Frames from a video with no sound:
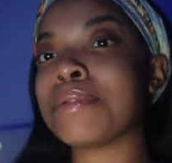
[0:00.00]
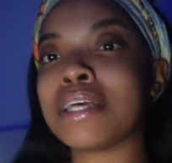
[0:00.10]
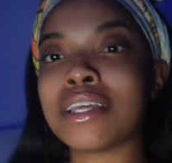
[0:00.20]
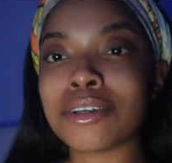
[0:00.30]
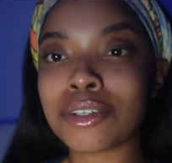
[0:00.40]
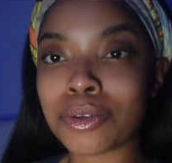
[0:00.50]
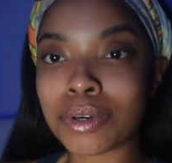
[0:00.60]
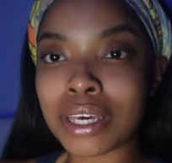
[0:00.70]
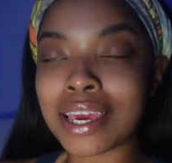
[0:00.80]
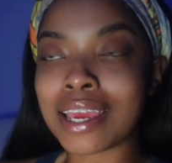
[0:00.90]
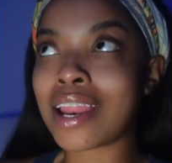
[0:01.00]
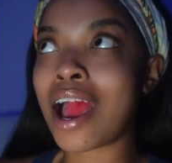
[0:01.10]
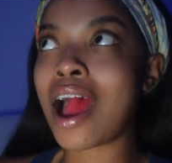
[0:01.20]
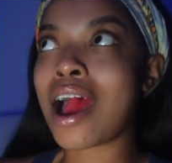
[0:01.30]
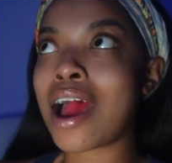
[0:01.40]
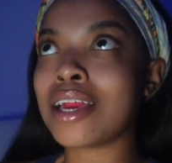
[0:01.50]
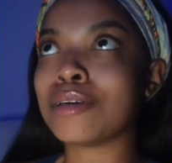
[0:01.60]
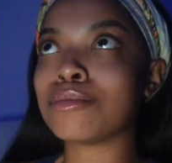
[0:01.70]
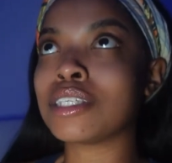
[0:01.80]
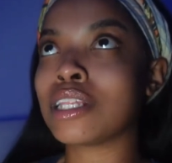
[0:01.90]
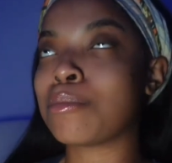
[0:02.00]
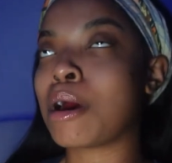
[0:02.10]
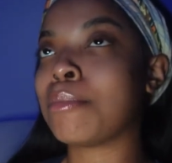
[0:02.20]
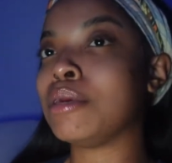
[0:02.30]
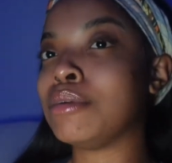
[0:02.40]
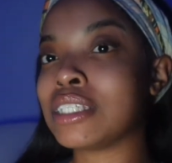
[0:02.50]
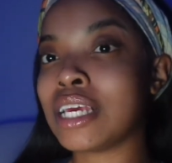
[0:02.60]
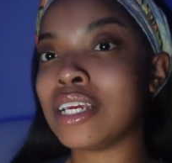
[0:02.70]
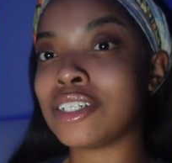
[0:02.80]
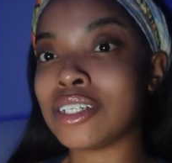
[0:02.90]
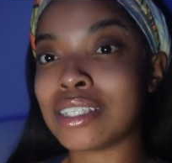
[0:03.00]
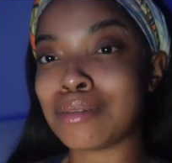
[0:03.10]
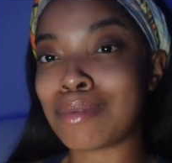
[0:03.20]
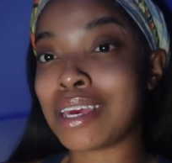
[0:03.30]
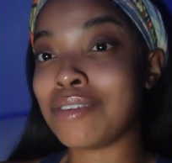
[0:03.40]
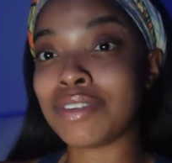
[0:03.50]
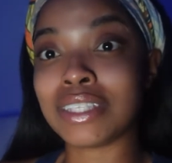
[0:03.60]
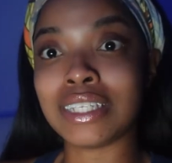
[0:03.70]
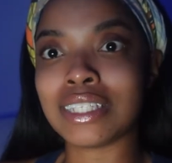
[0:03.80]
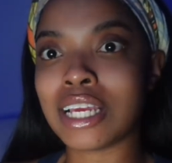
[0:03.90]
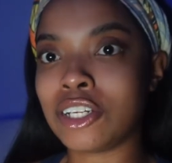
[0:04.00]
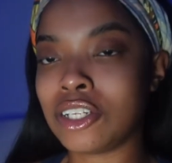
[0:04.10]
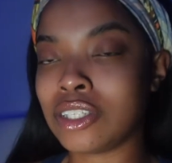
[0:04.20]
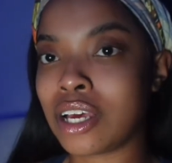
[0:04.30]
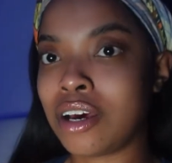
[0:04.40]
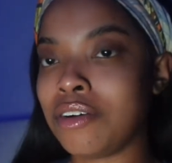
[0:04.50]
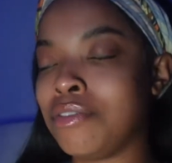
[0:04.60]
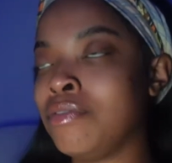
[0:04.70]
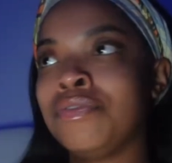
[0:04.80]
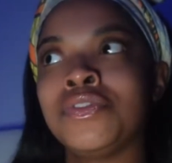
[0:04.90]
plan on doing, and I am still in my baby stages and my infancy stages of